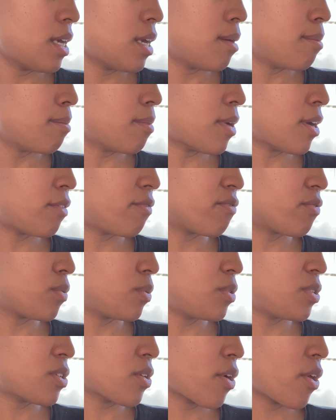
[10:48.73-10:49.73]
My
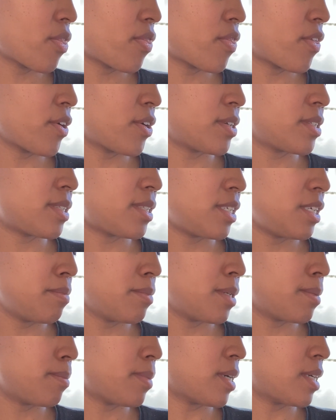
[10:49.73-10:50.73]
roots are thirsty,
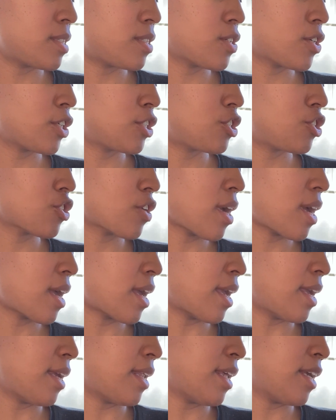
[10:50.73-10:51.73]
my buds are
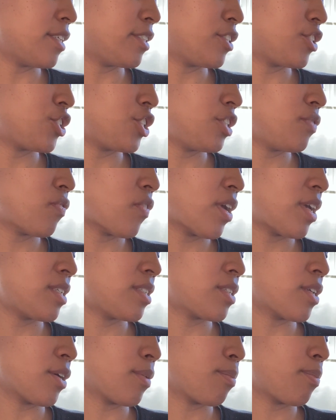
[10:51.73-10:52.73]
dry, and she
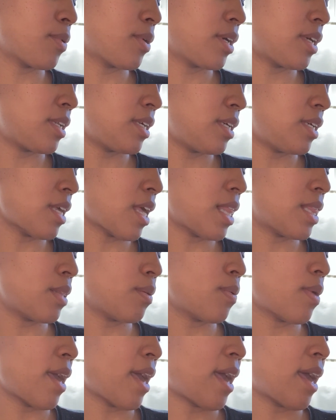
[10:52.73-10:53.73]
raised her pretty yellow
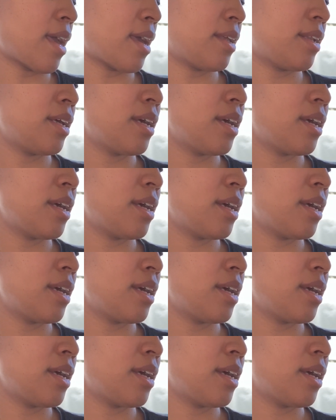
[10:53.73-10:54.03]
head